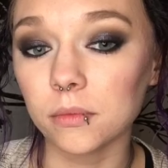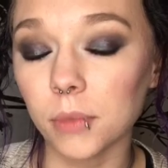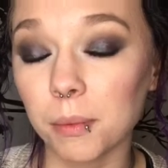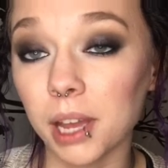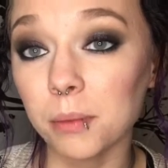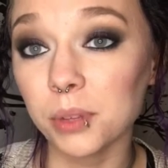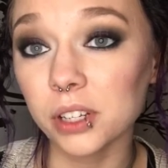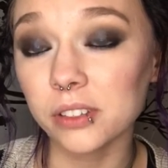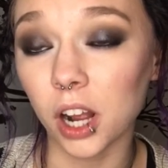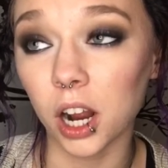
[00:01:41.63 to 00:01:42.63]
my makeup
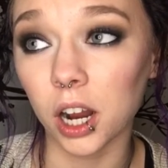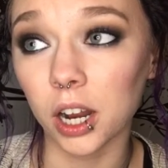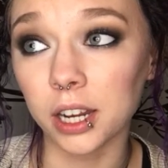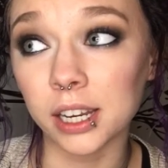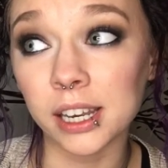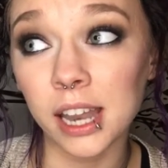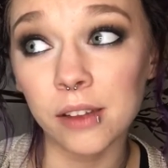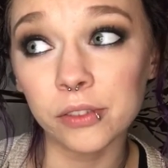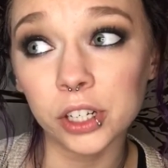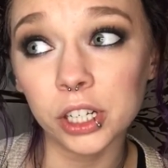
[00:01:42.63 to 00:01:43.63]
looks are
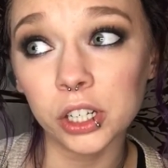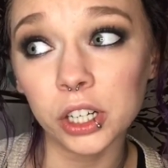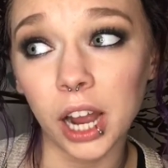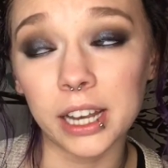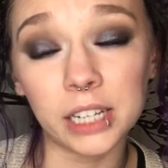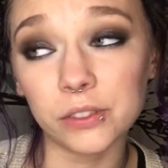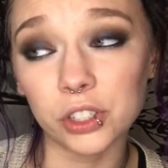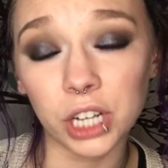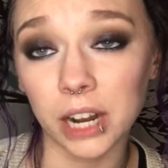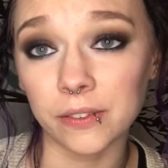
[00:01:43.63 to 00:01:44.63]
never, I never
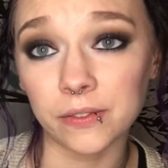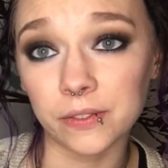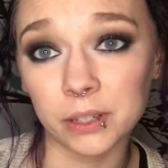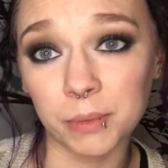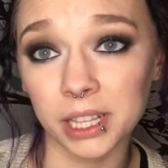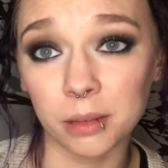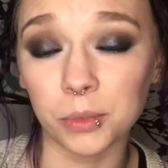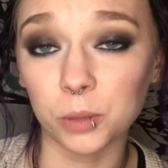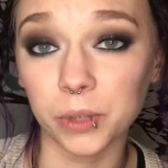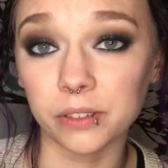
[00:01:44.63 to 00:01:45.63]
strive to make
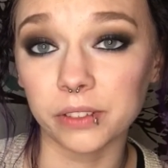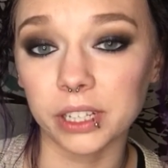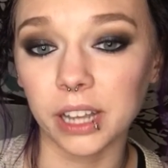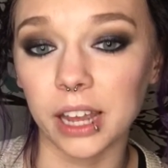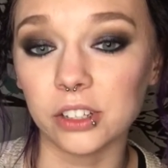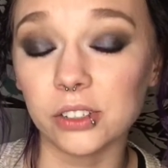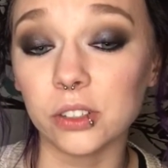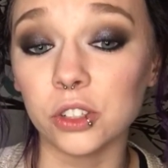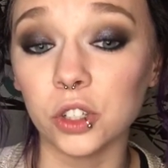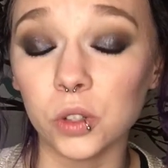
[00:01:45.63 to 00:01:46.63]
them look perfect. I
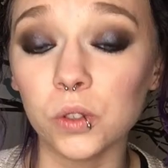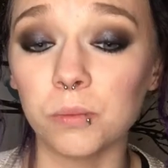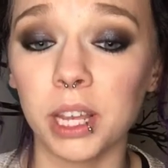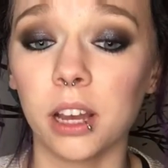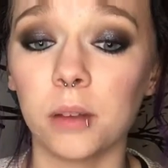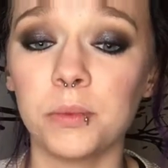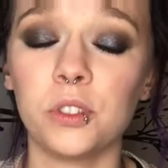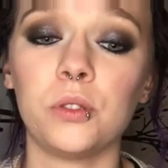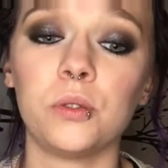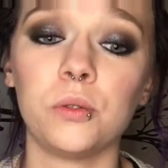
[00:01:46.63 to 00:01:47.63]
just use makeup
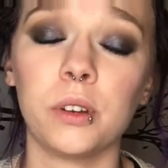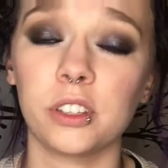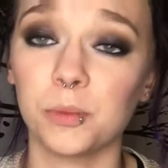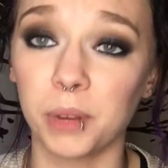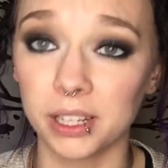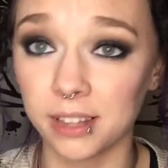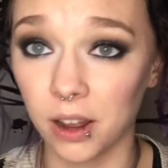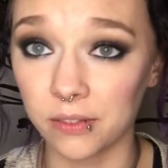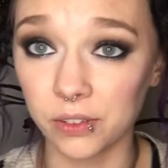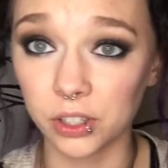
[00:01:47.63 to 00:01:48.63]
to express
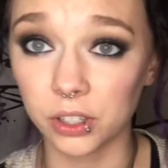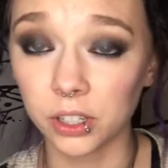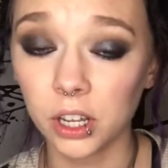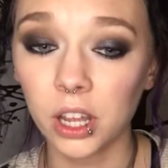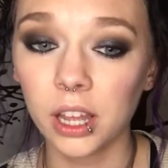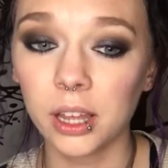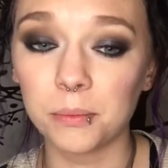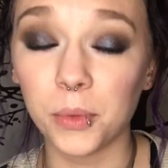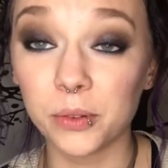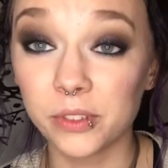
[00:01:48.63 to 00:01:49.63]
how I feel.
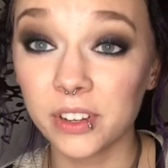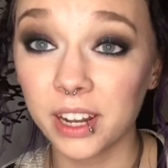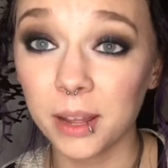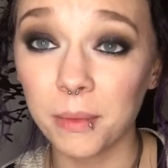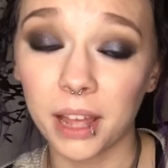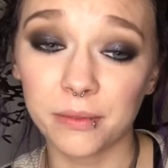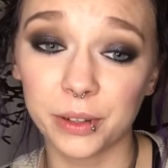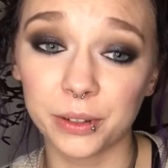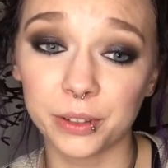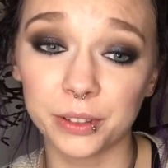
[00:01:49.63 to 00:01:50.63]
Most of the time, I
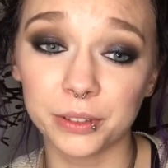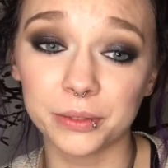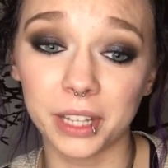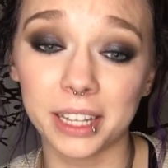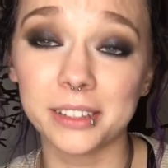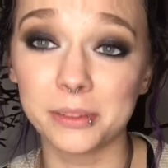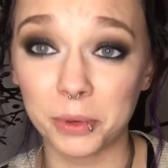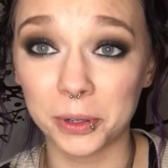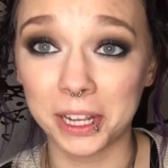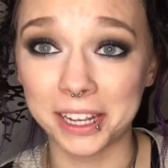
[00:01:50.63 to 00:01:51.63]
feel like
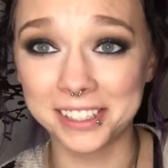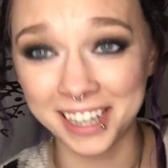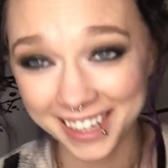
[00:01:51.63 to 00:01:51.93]
smoky eyes.